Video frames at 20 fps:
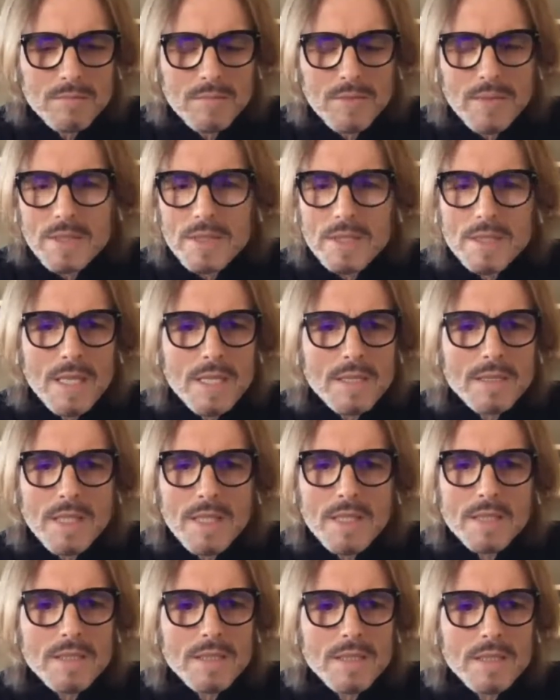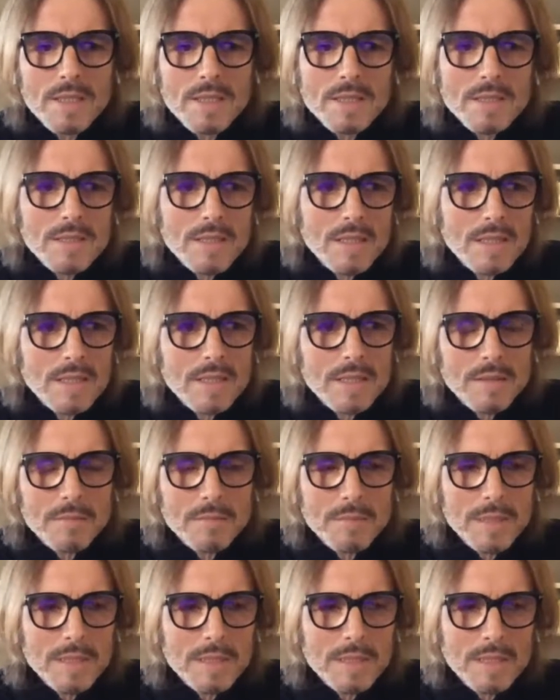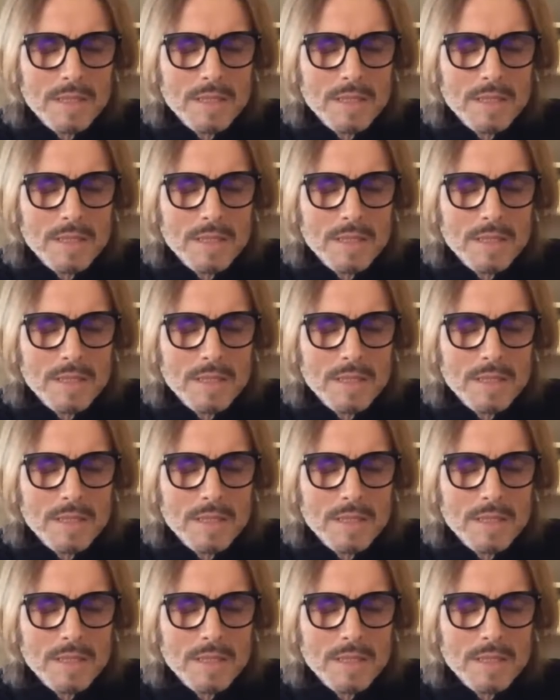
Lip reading: very nice ideas,